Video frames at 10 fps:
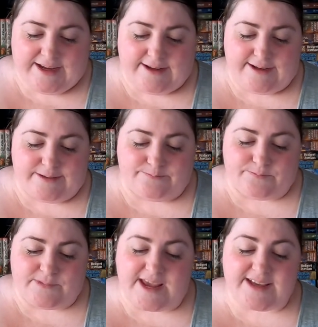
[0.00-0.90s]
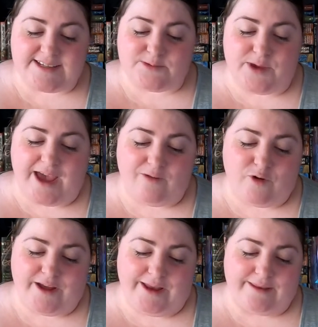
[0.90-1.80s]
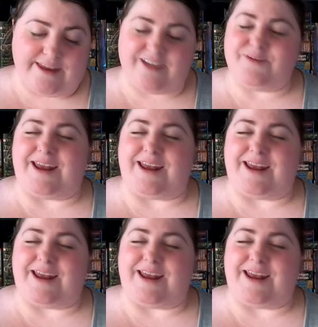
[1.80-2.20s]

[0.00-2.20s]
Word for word: Um, next, we have one that I've